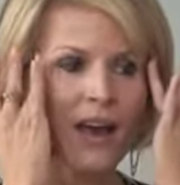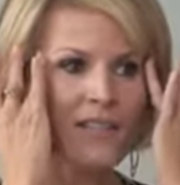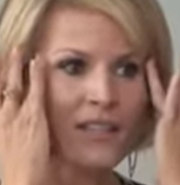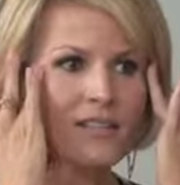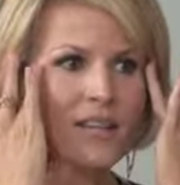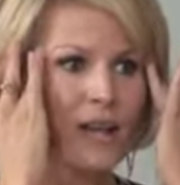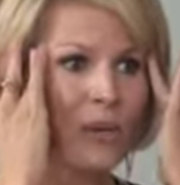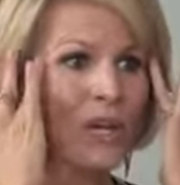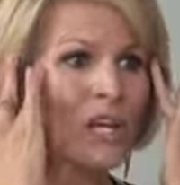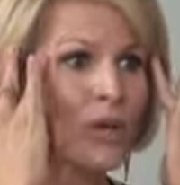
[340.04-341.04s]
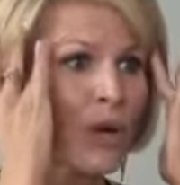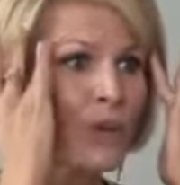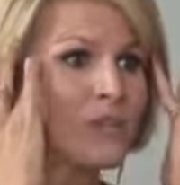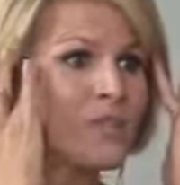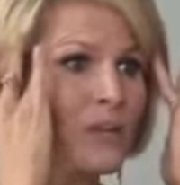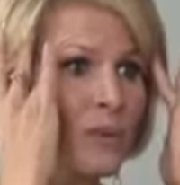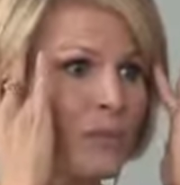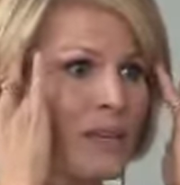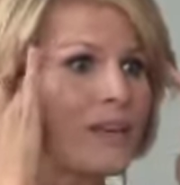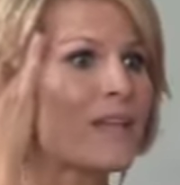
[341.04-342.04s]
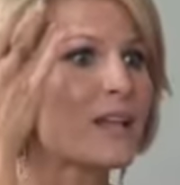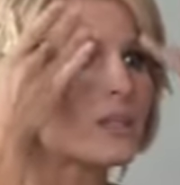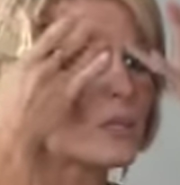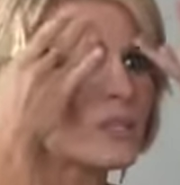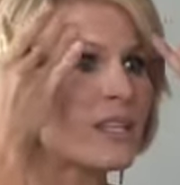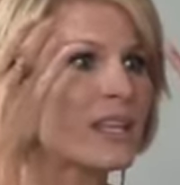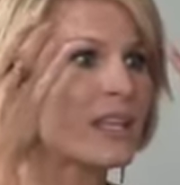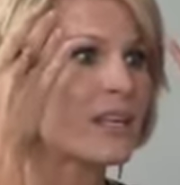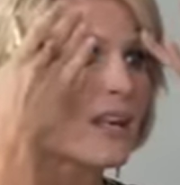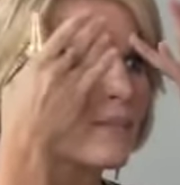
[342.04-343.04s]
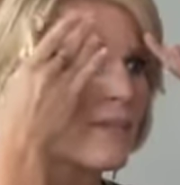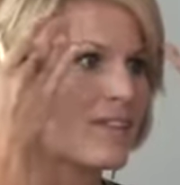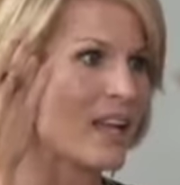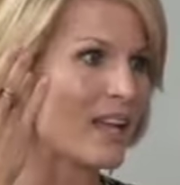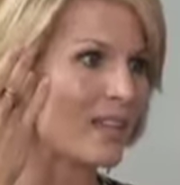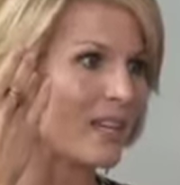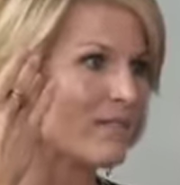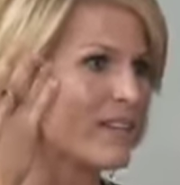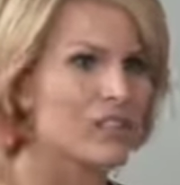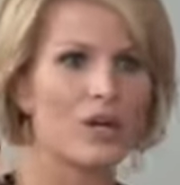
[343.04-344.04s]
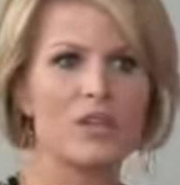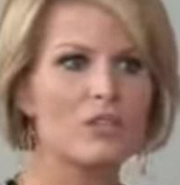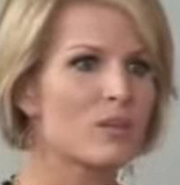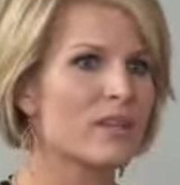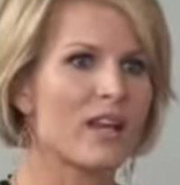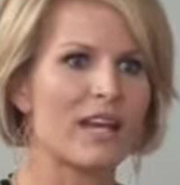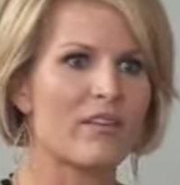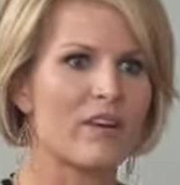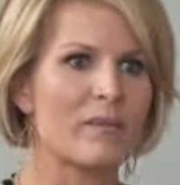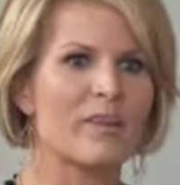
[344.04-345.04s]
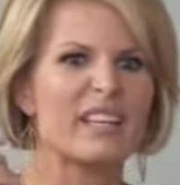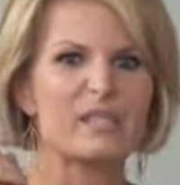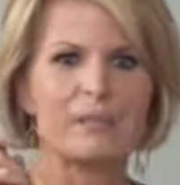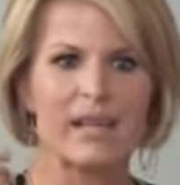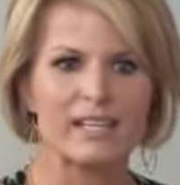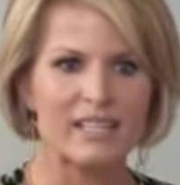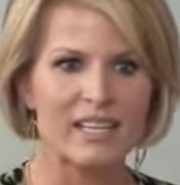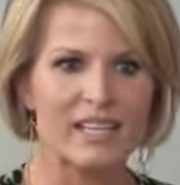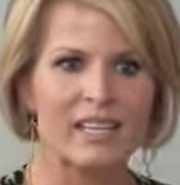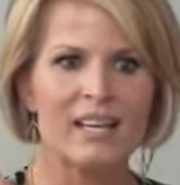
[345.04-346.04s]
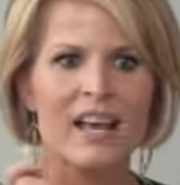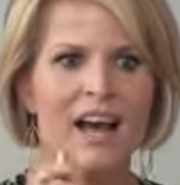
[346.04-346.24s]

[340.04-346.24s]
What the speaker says: off to the side where any crow's feet would be, and then that loose skin above the eyelid. That's all that you do with the eye cream. It's amazing.